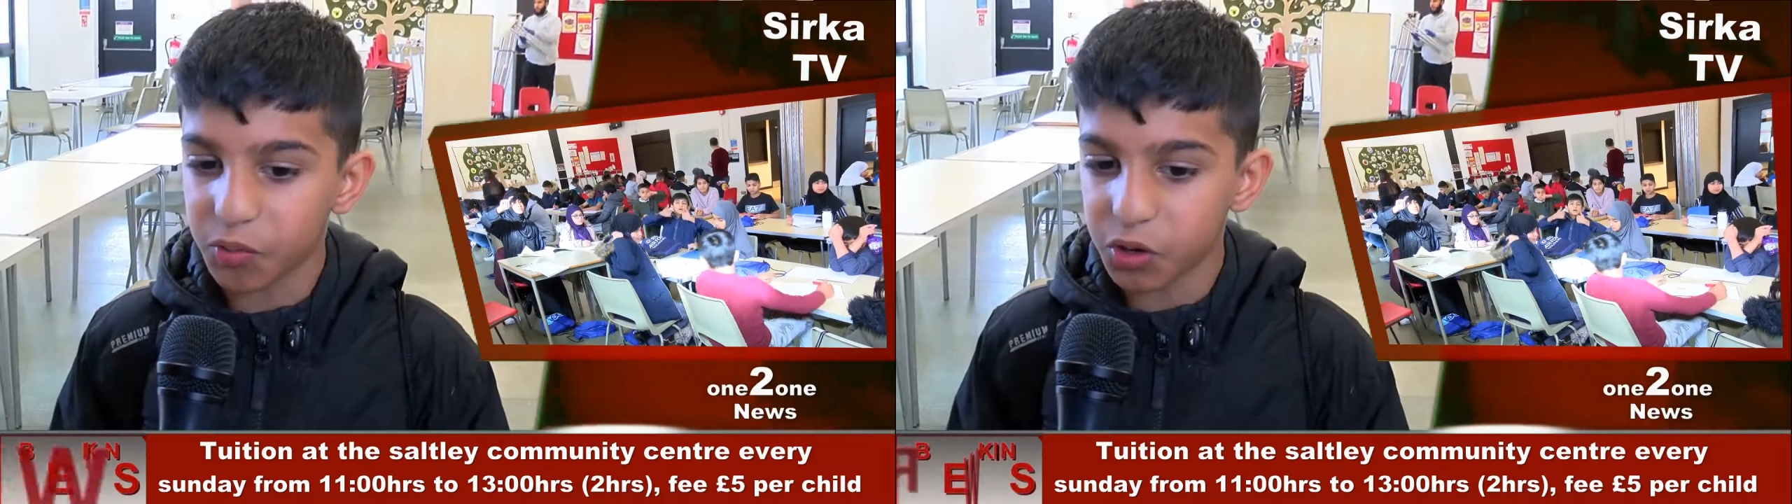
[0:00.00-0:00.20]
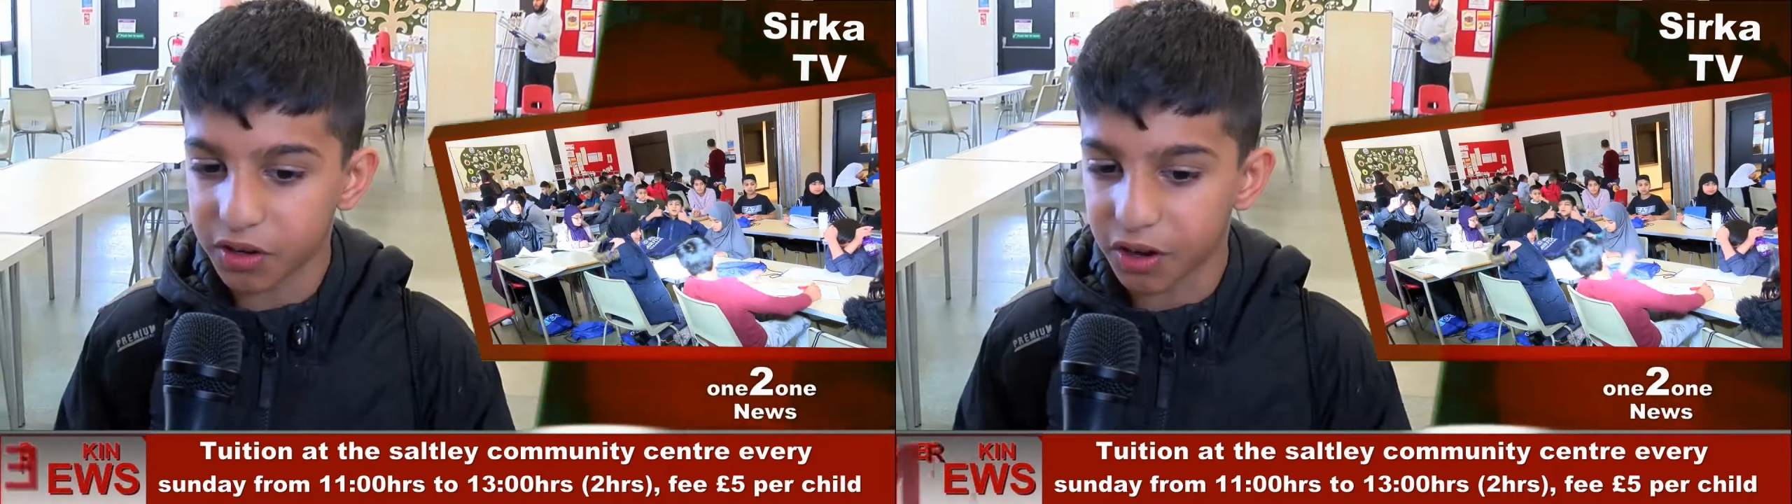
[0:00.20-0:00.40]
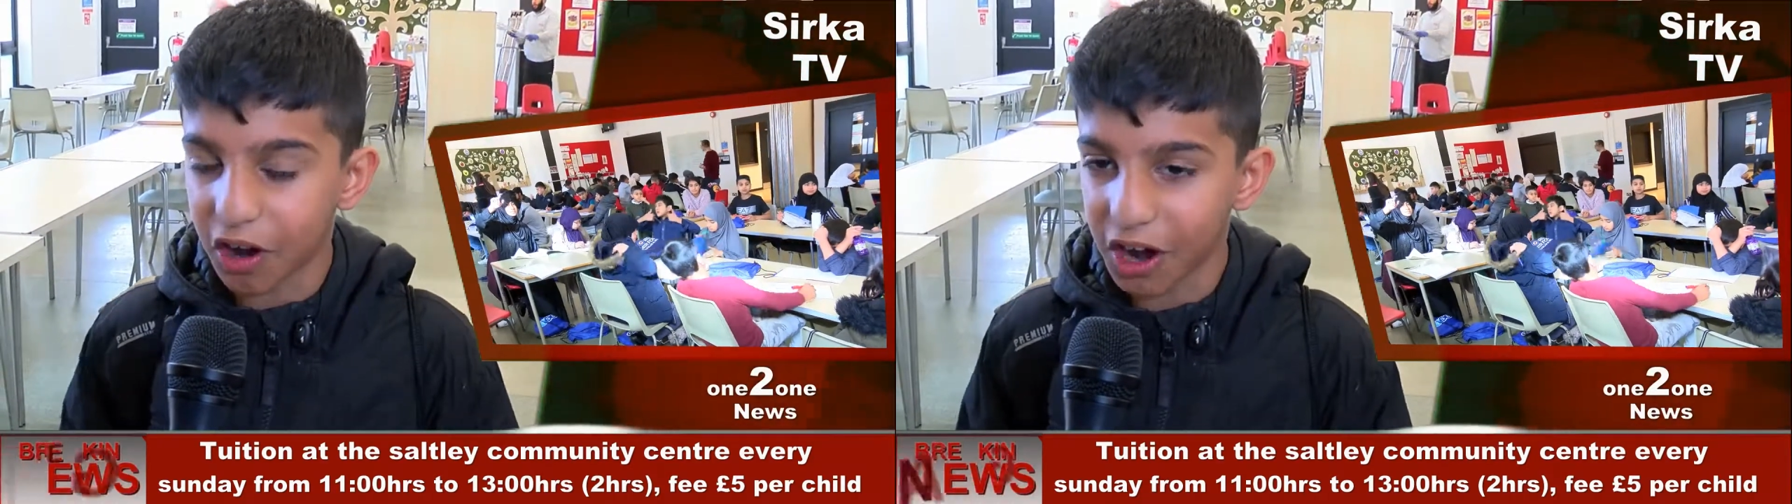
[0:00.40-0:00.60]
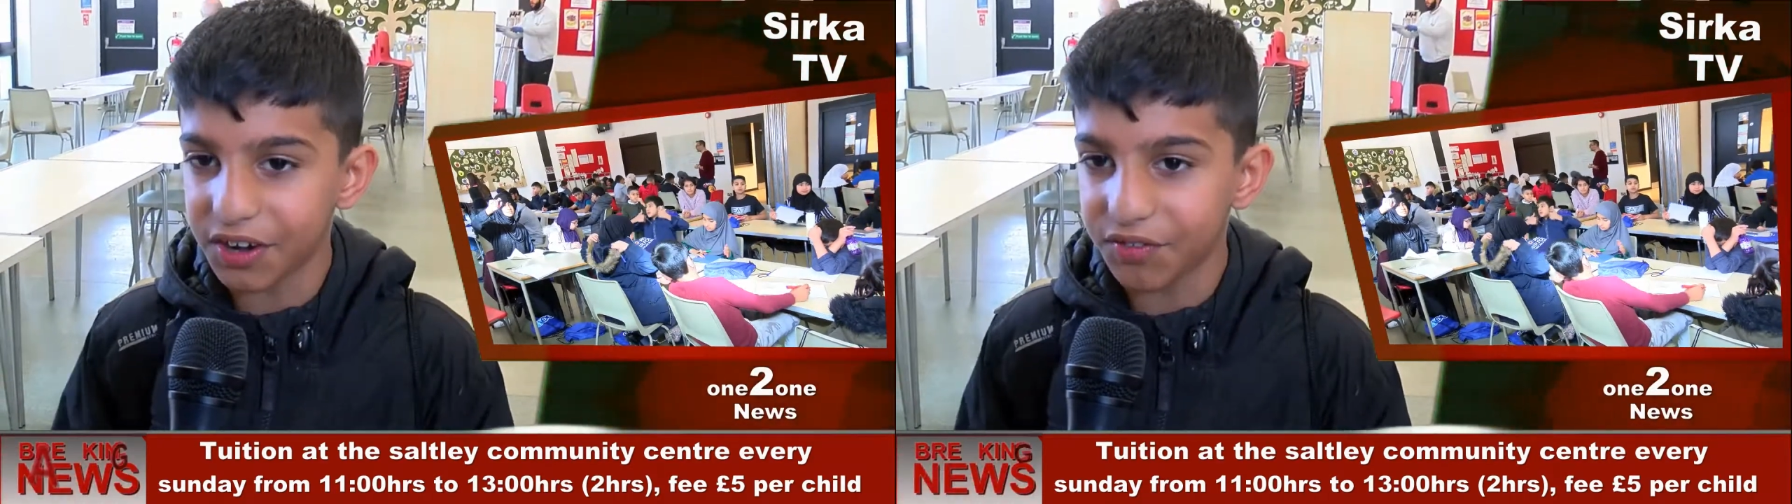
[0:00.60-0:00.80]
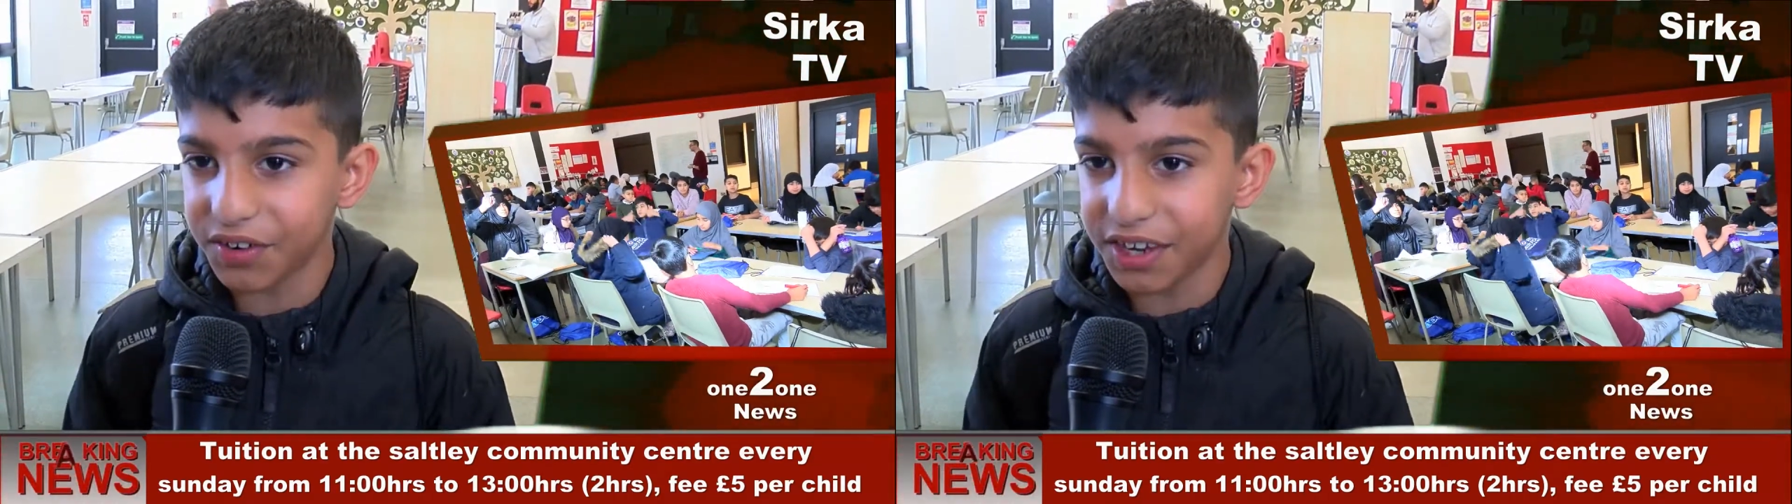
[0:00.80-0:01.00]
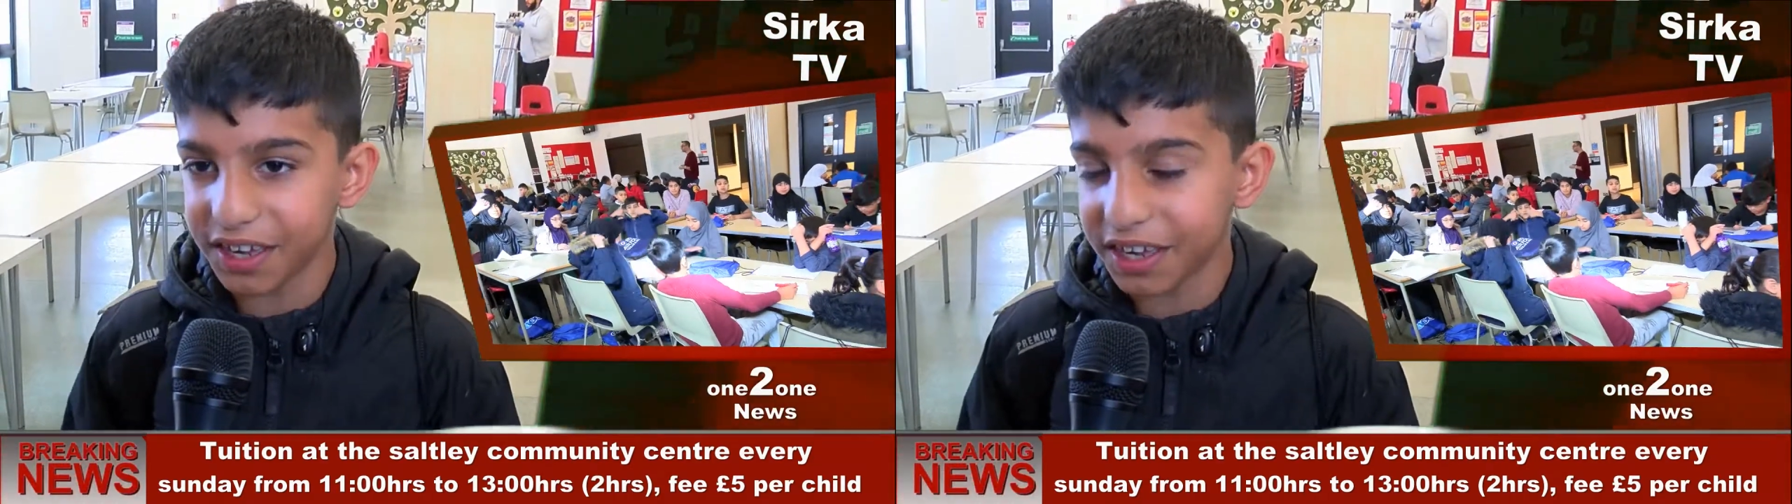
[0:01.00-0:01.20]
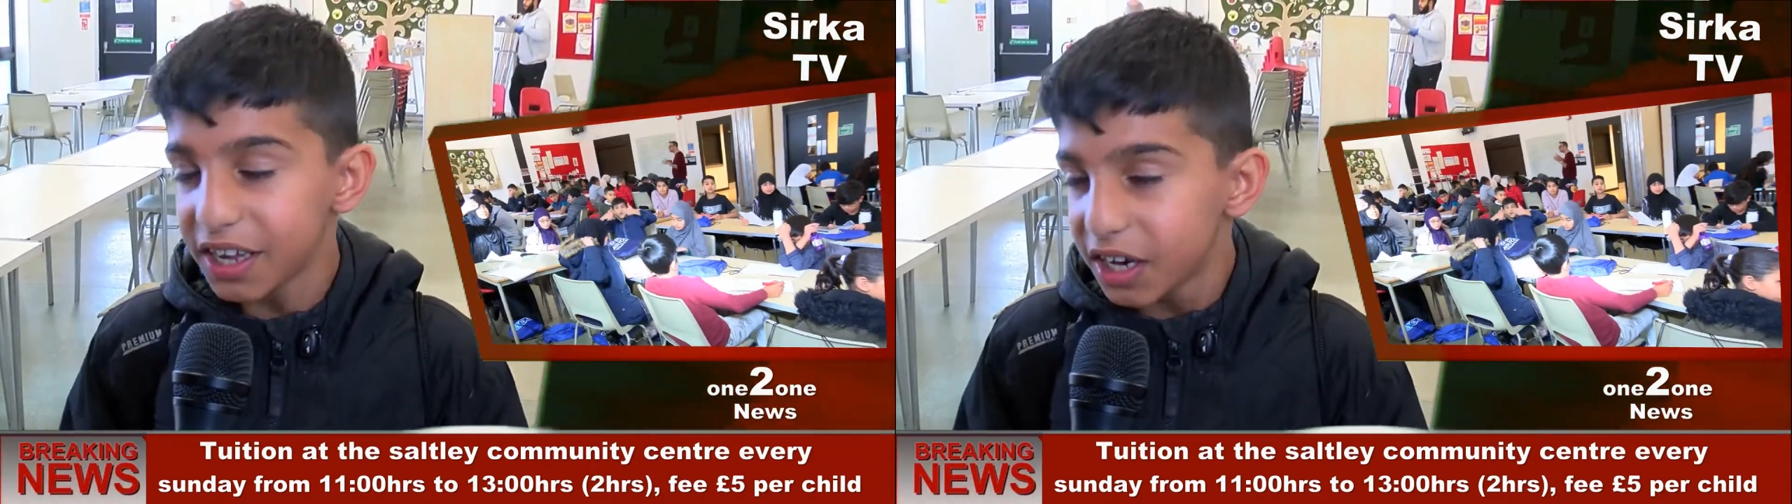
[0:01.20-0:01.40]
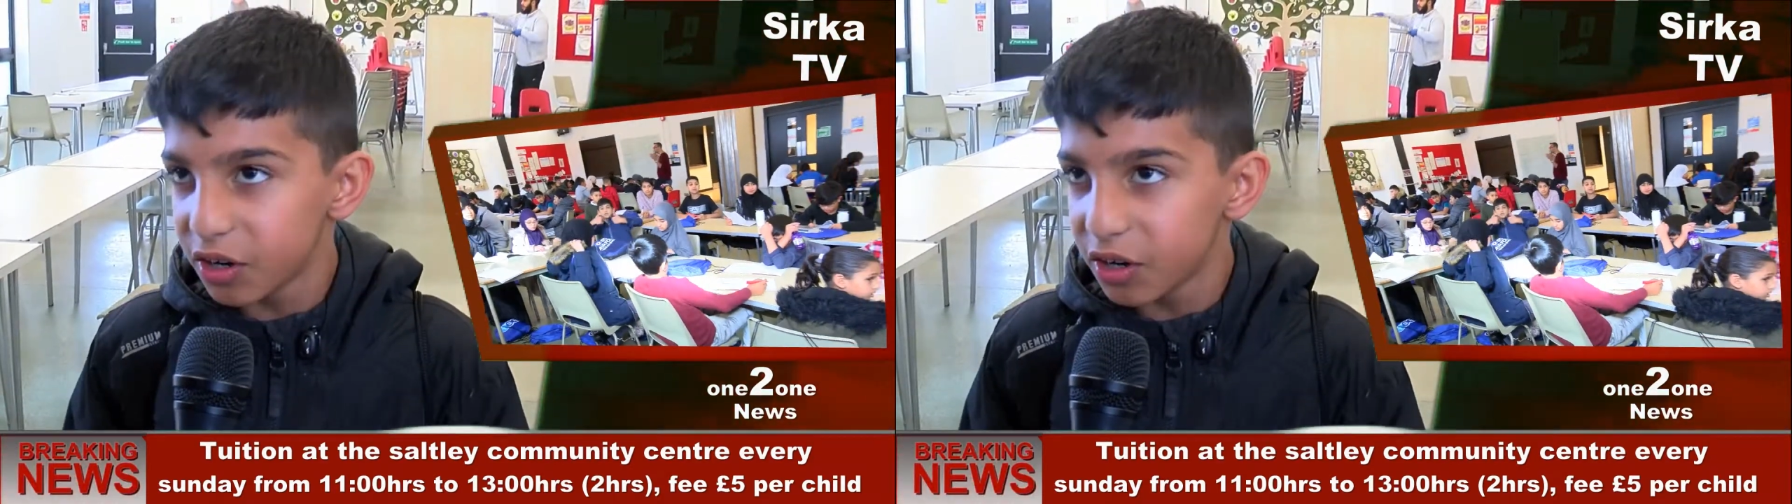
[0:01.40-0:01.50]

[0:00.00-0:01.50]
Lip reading: work, guided reading,